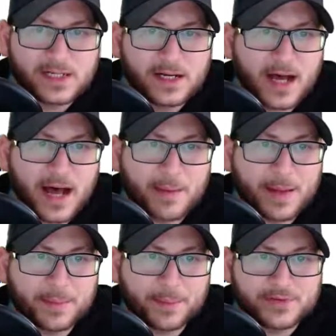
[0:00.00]

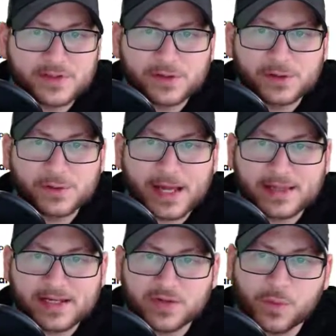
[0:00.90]
minimum of 2, and
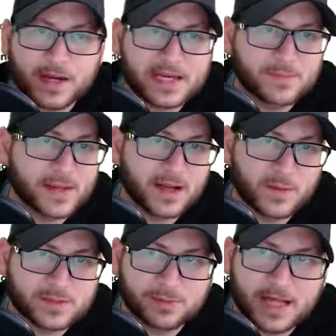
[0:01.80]
then 20 depending on
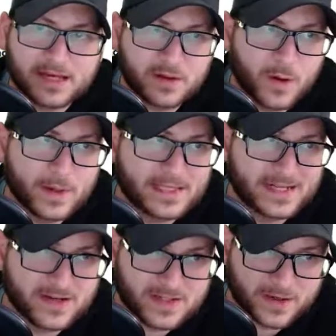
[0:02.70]
which plan you go with
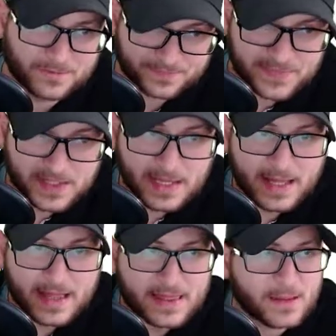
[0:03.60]
here. So
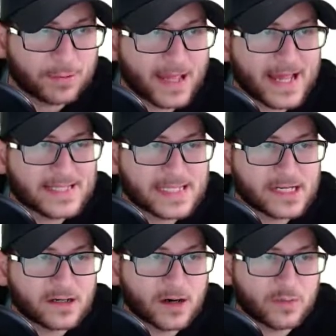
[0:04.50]
the plans
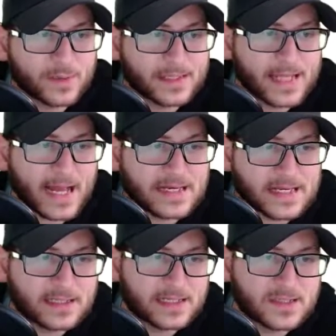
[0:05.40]
here are really
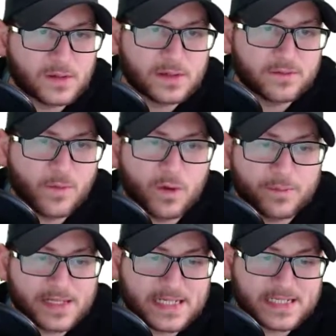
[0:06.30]
ideally suited for
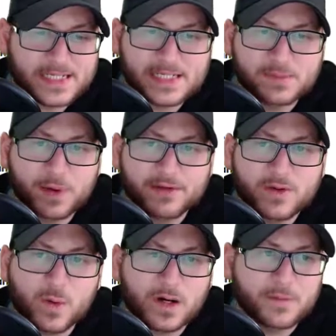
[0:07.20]
businesses, but if
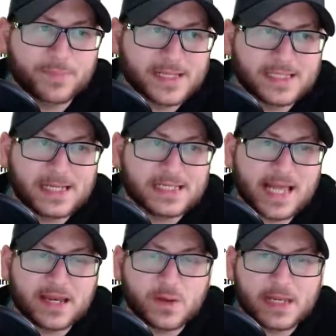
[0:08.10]
you are a business
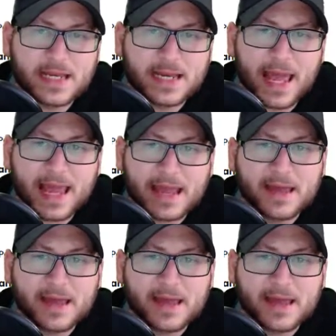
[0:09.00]
and you need a